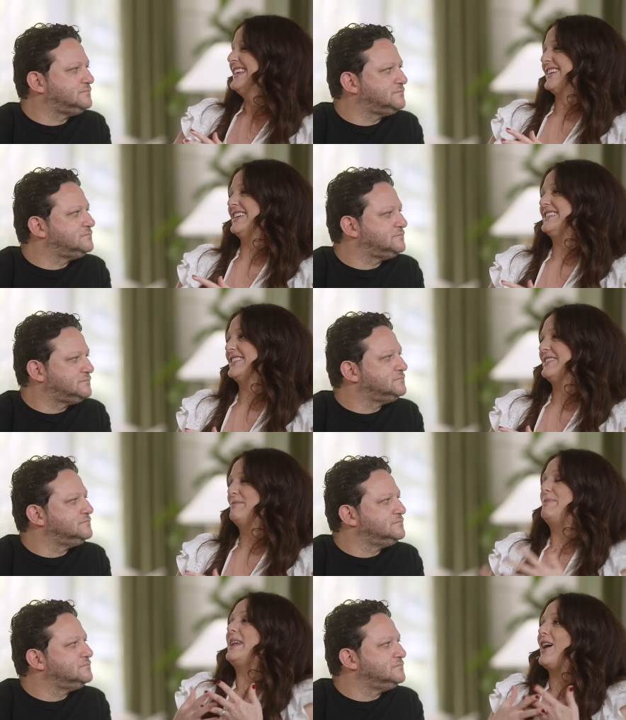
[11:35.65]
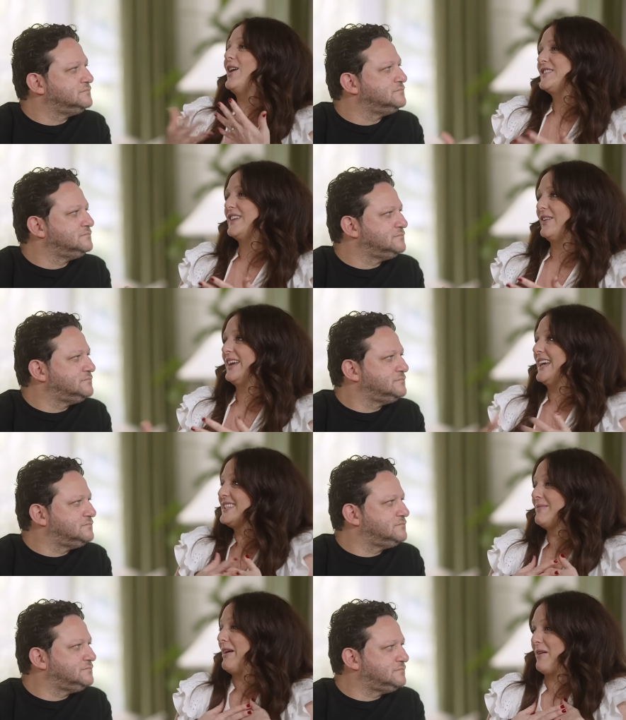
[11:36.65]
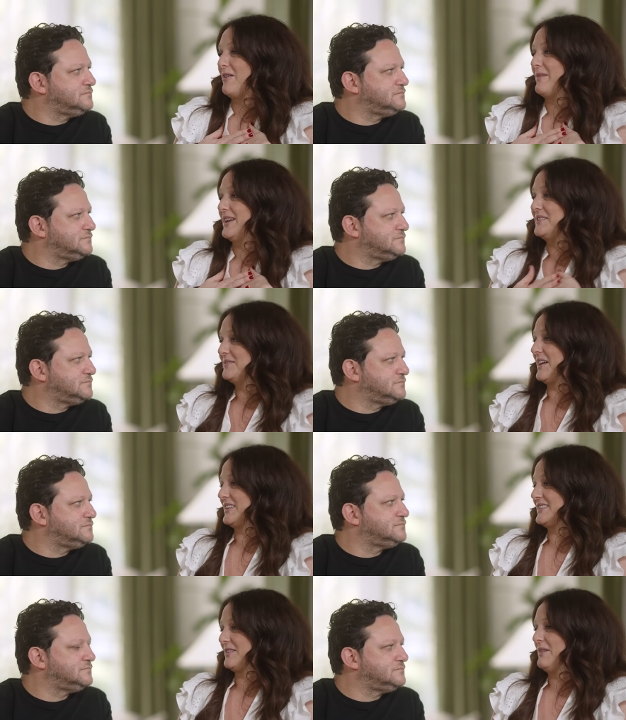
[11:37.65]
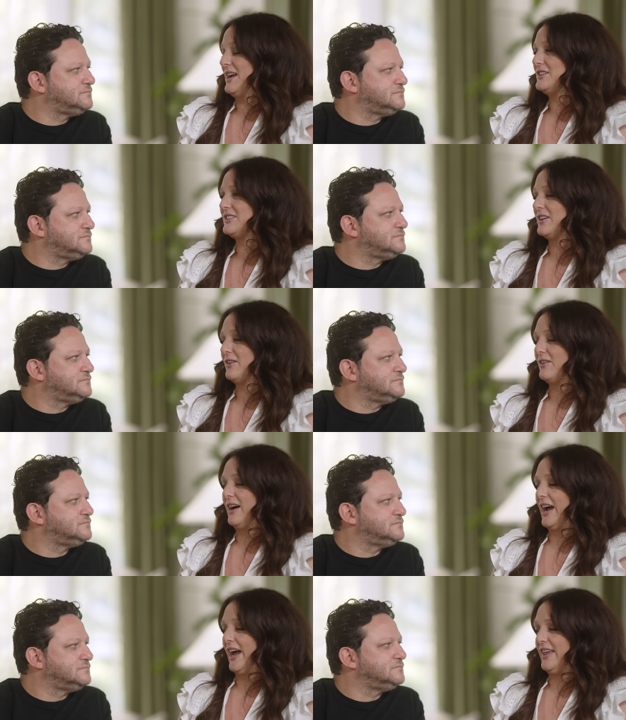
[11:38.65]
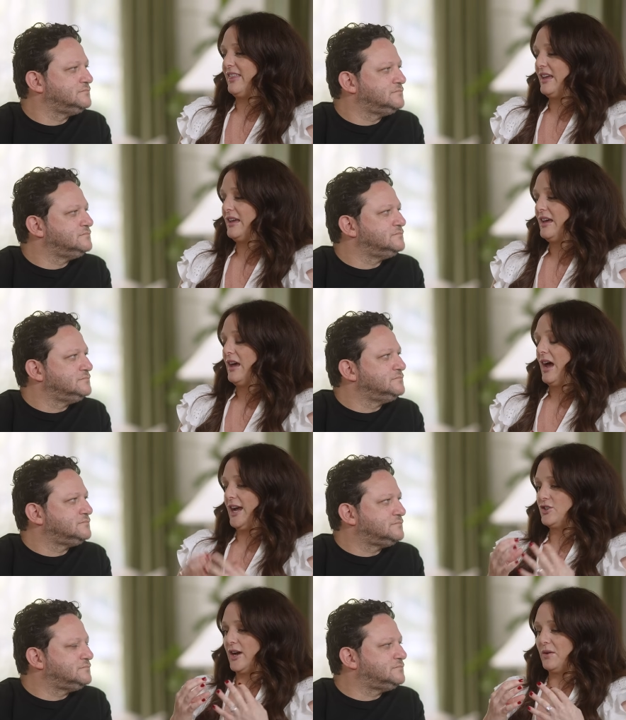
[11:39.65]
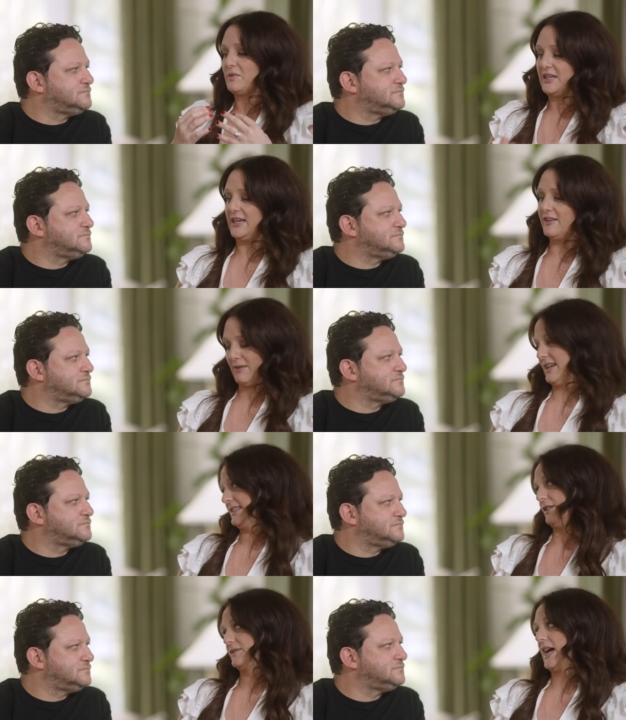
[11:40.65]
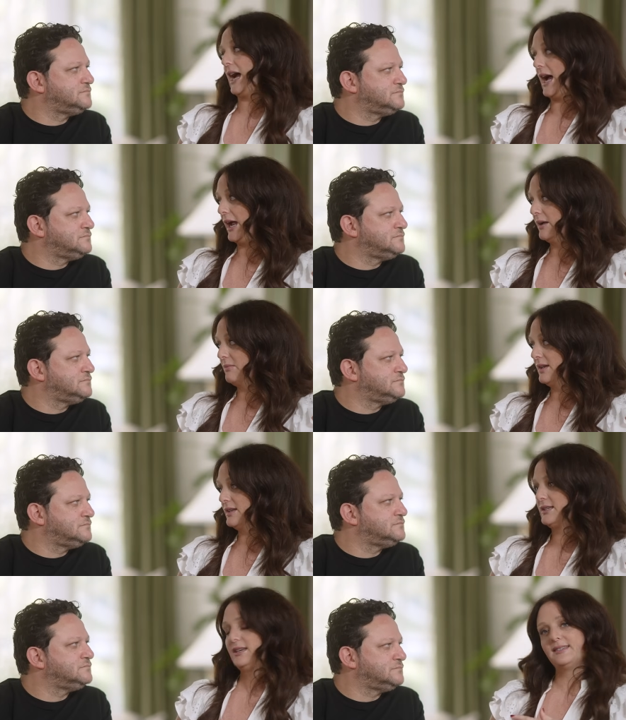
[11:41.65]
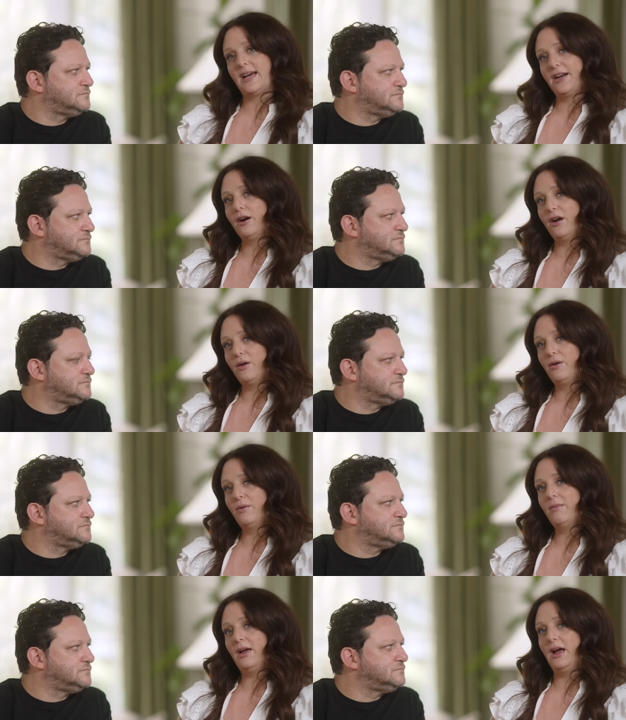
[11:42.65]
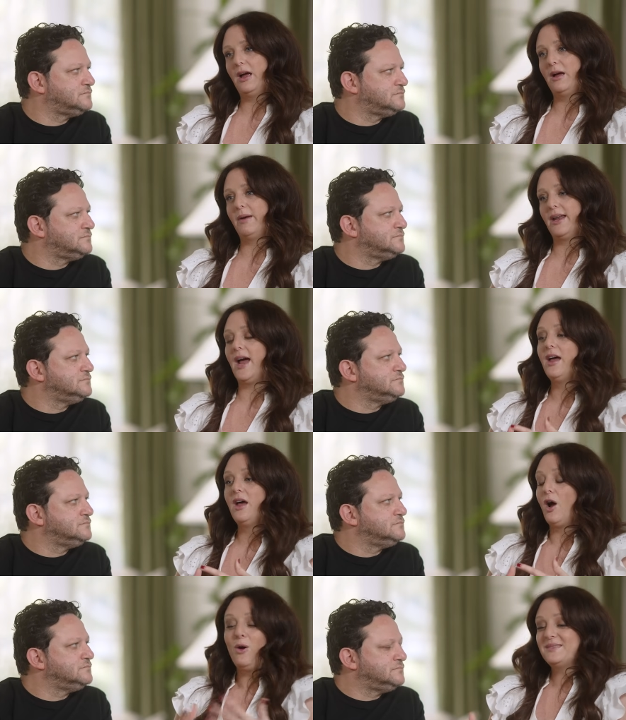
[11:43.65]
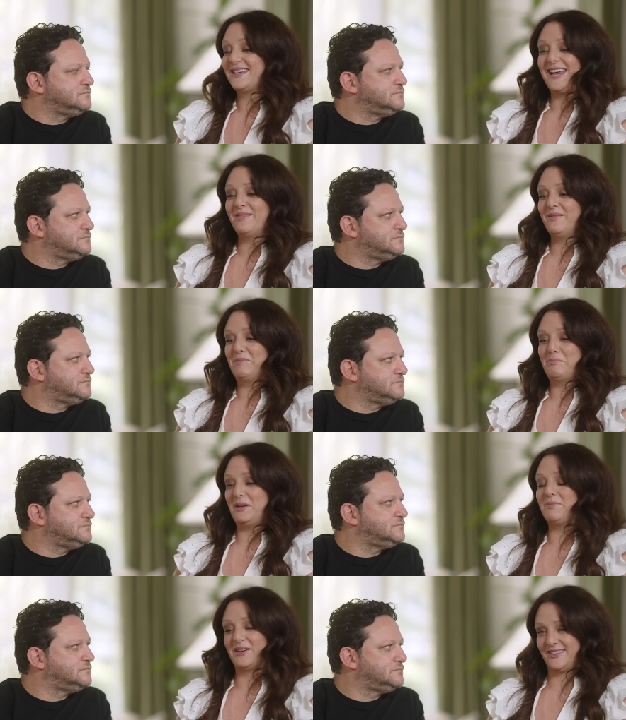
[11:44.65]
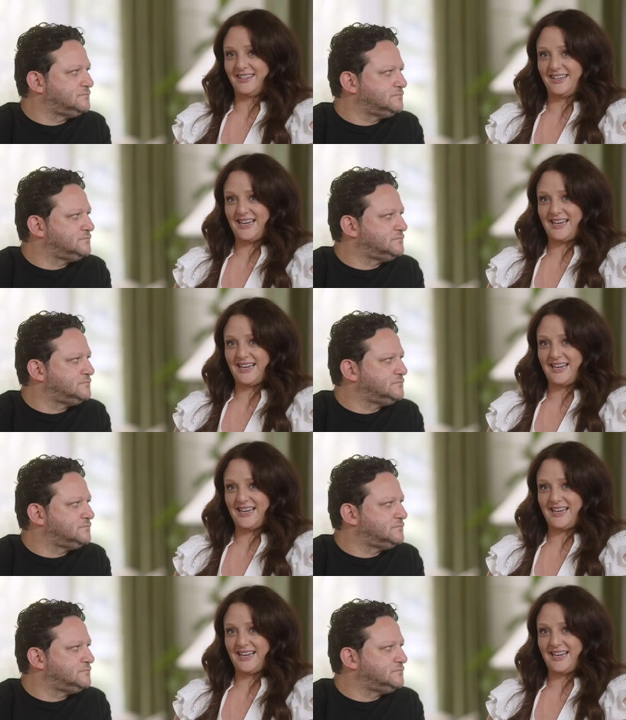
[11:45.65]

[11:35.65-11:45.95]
Speaker 1: so I do, but it also, it is my home and I do love it so much. So I think I try to really give myself time to design our home. Um, and homes can't be built in a